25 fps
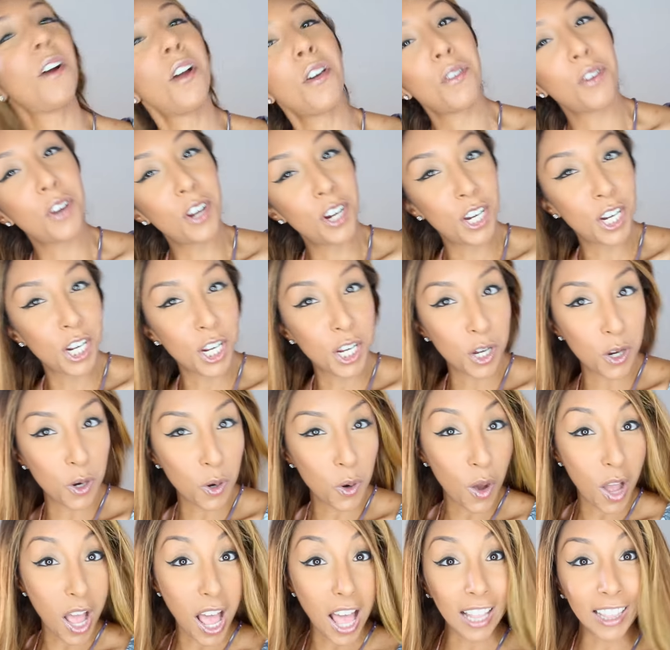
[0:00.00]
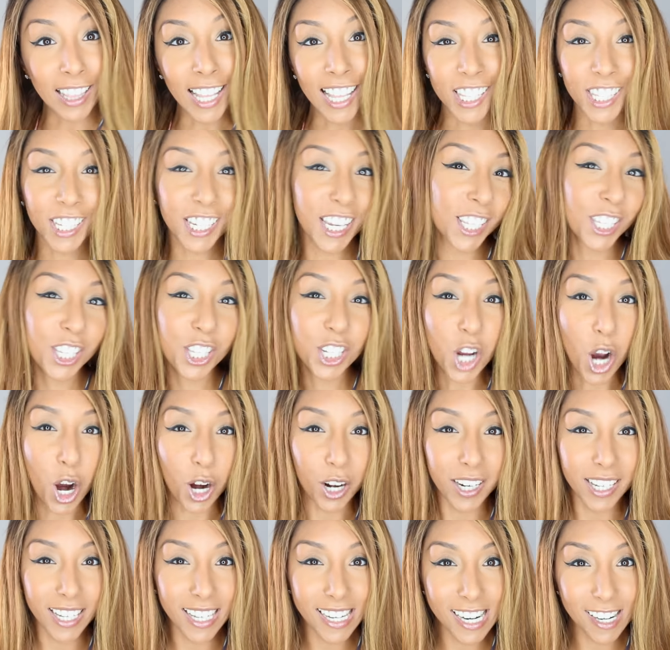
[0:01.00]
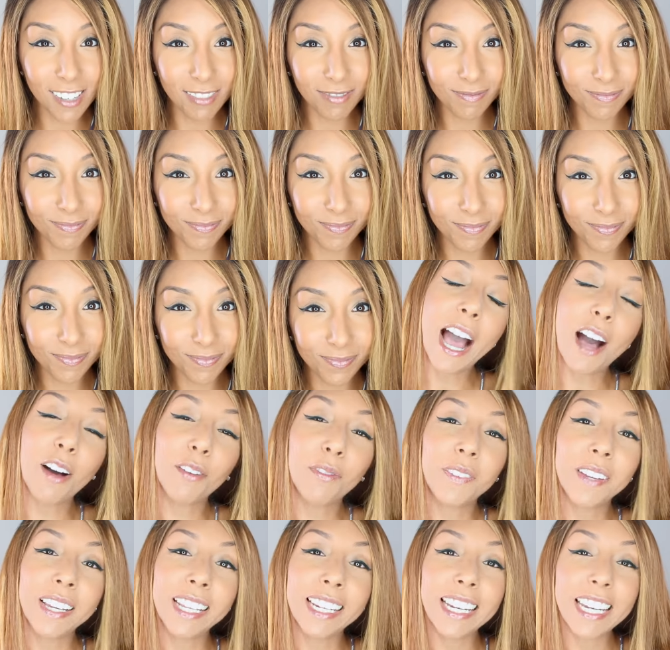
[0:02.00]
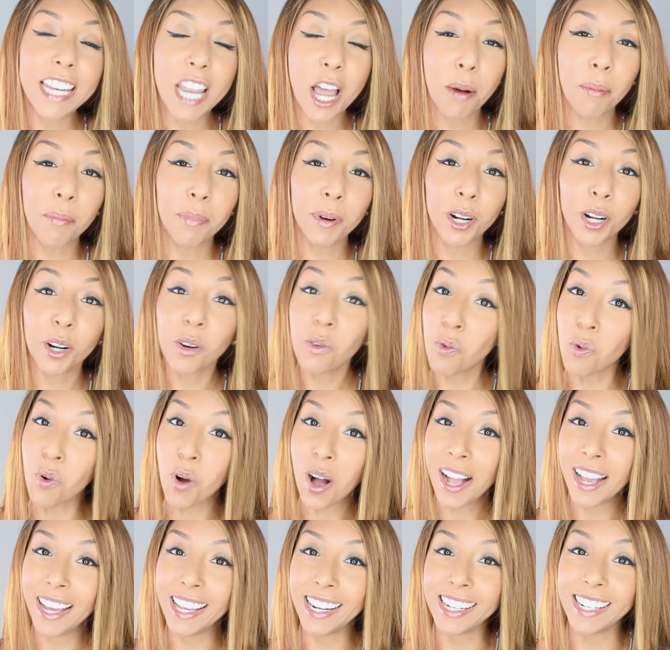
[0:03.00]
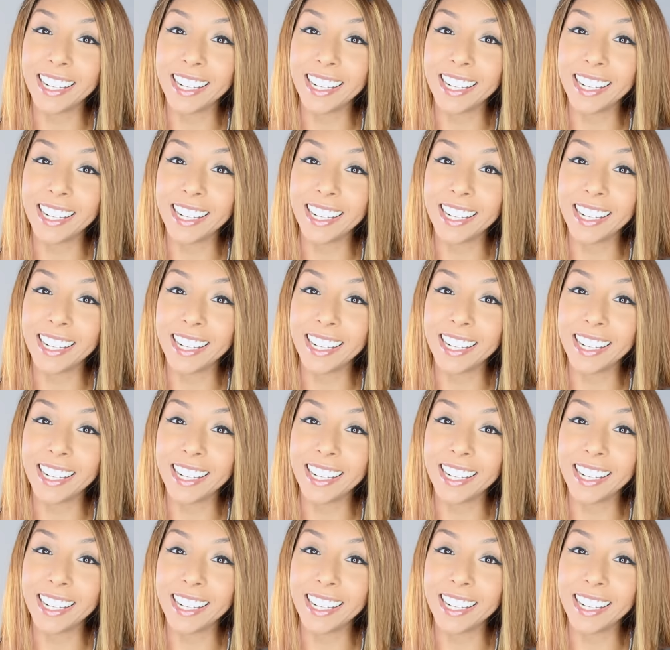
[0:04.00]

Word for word: further ado, let's get started outfit number one.